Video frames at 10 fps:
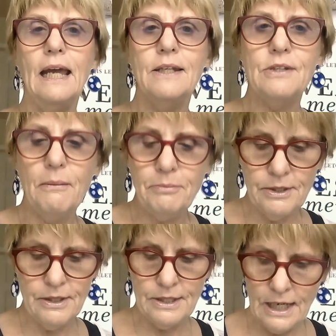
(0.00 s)
it's up
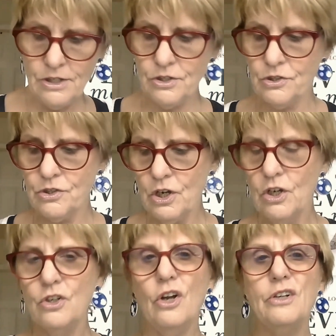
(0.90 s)
to the teachers
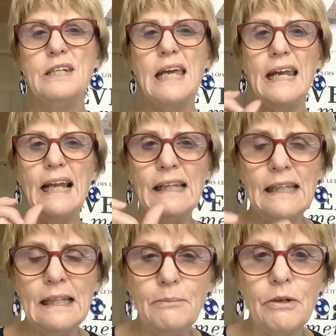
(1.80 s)
not to get a
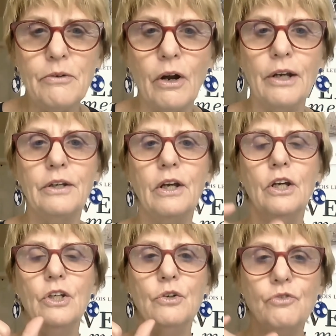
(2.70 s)
little bit right.
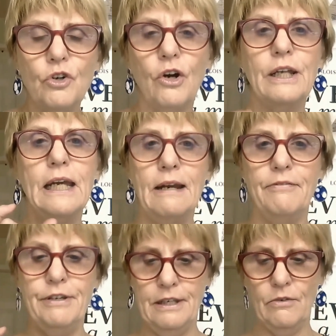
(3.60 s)
You've got to get
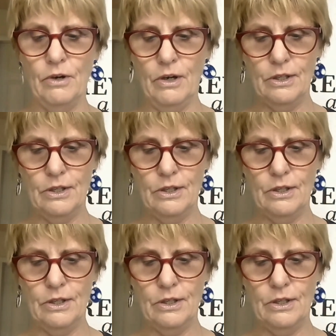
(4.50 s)
everything right.